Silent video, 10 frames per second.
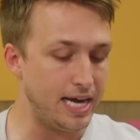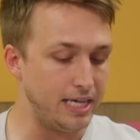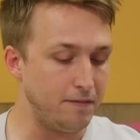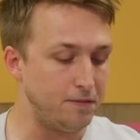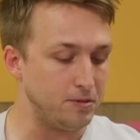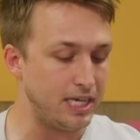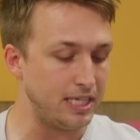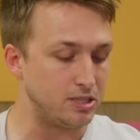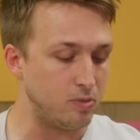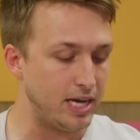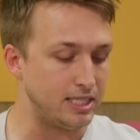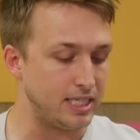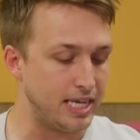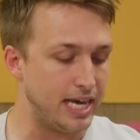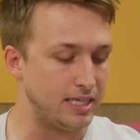I need a few days away to
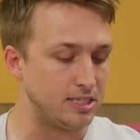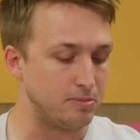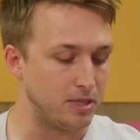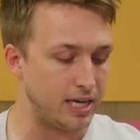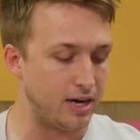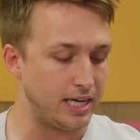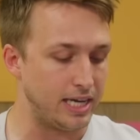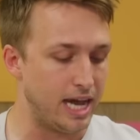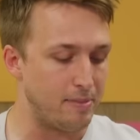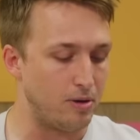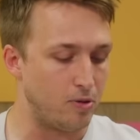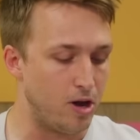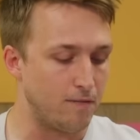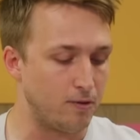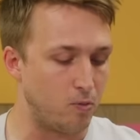gain some clarity. Am I
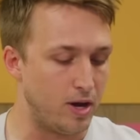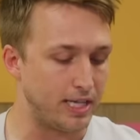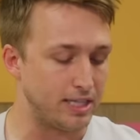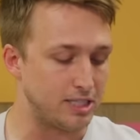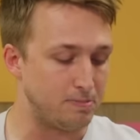wrong for wanting this